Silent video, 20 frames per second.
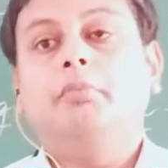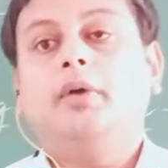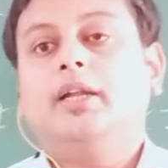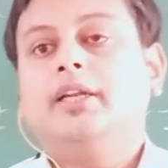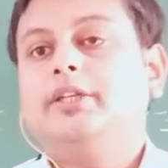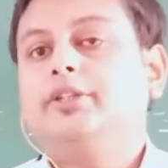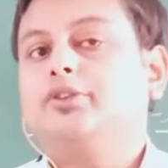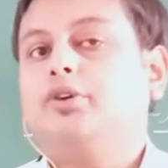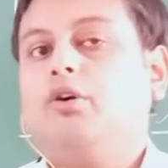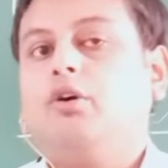
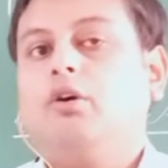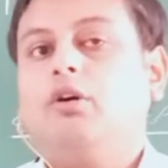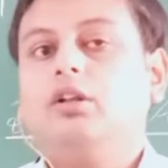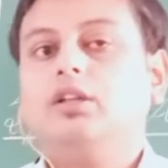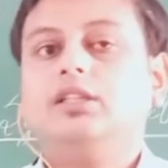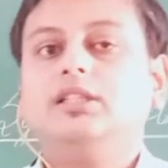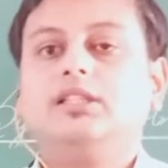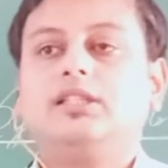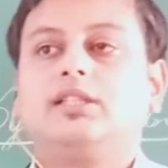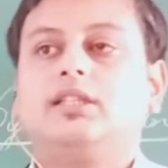manage
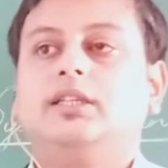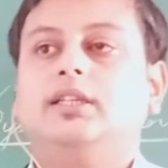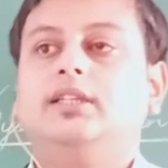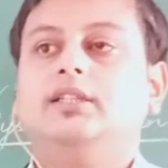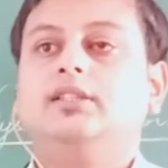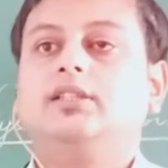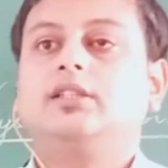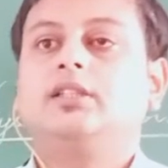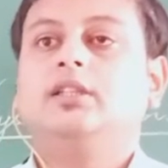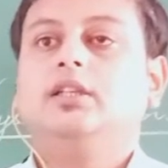all these
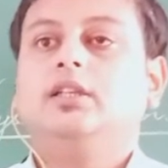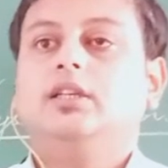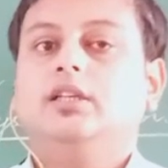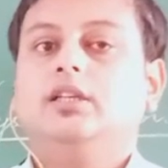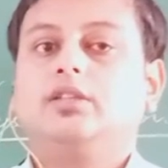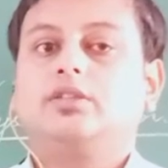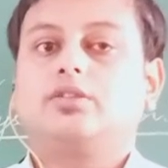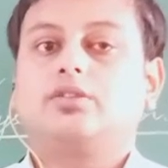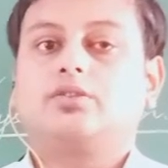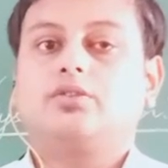things,
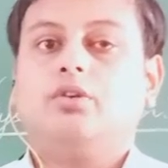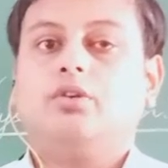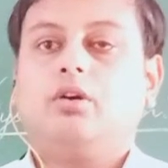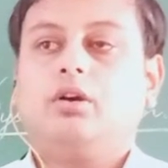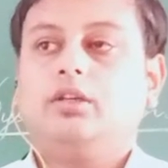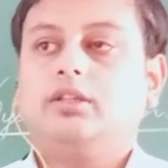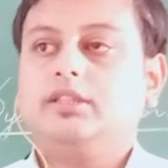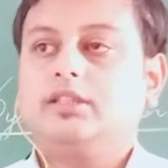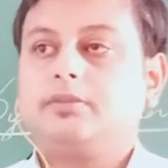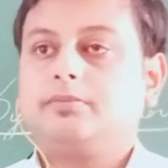is
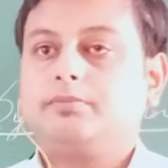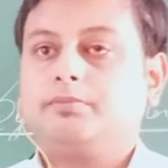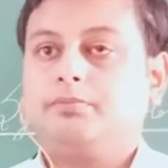called